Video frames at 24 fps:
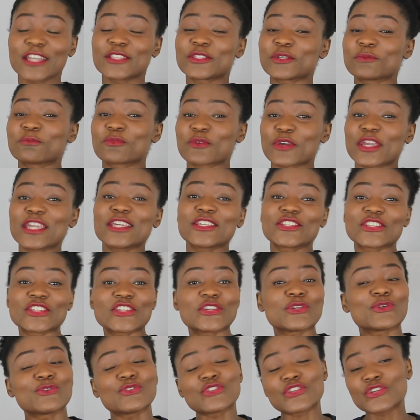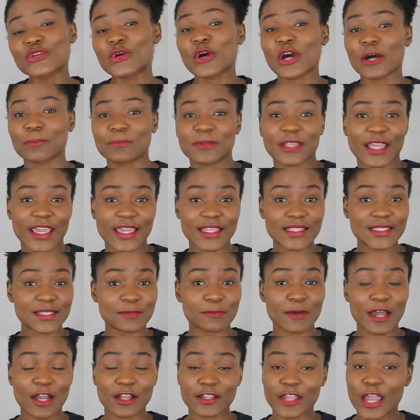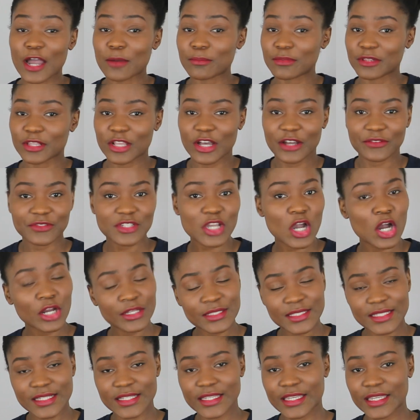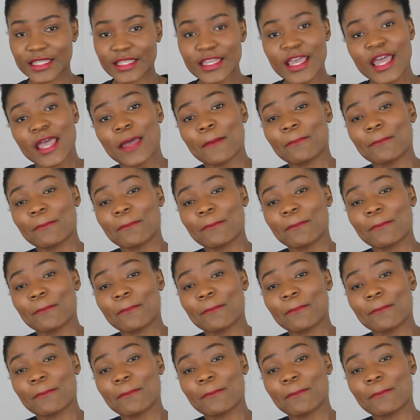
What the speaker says: to bring you new updates about our beloved continent.